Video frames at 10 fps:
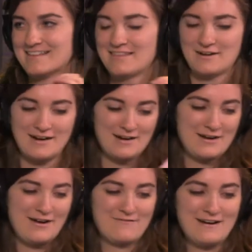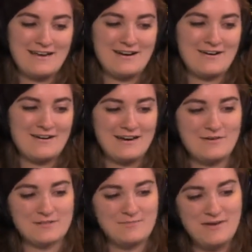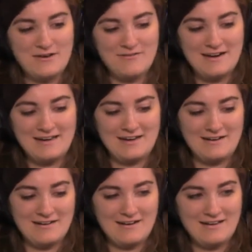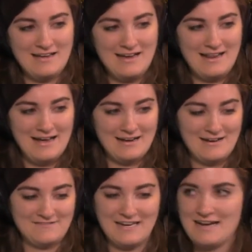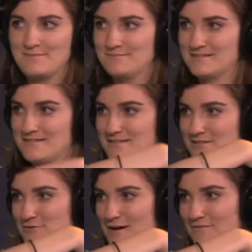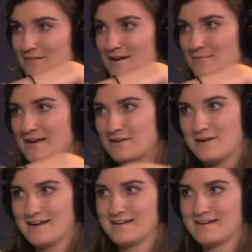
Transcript: They cut it off right here. He was bit right here it had enough time to travel up anyway.